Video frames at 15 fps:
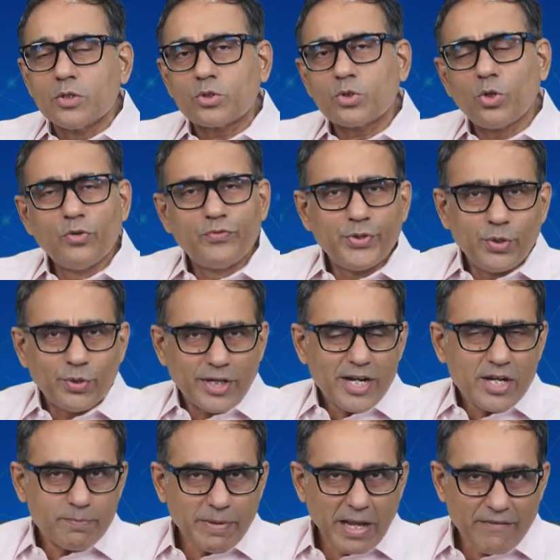So if you look
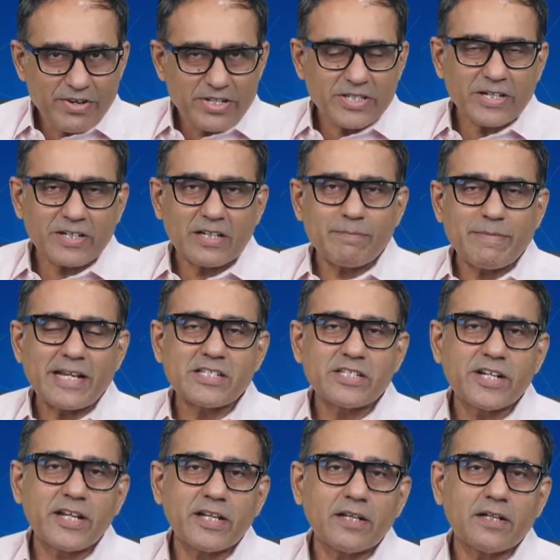at private sector banks,
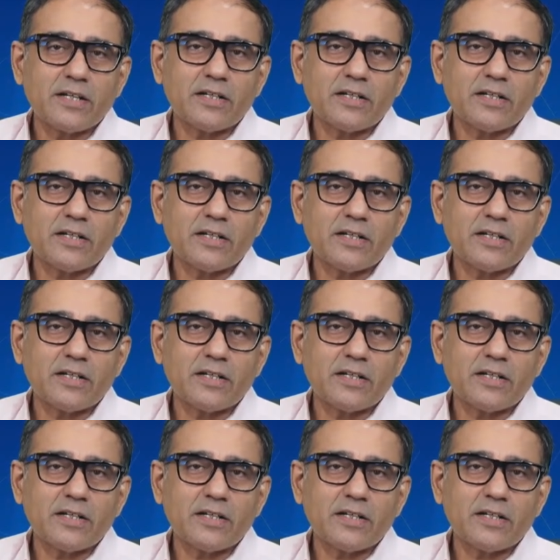did